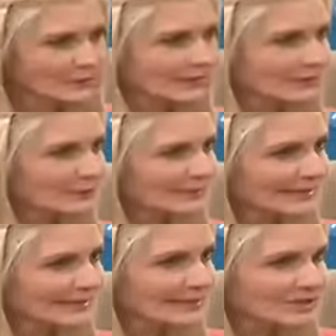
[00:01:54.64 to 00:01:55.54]
quite a
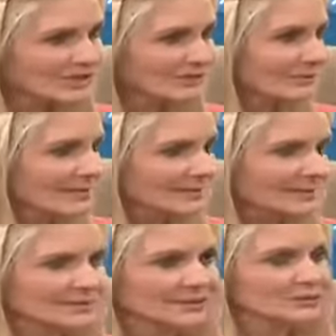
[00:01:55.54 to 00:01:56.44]
unique niche. I think
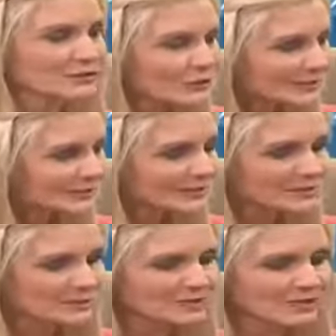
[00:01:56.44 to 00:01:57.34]
it's an alternative
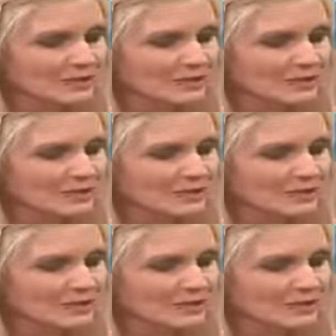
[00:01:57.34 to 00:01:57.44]
niche, but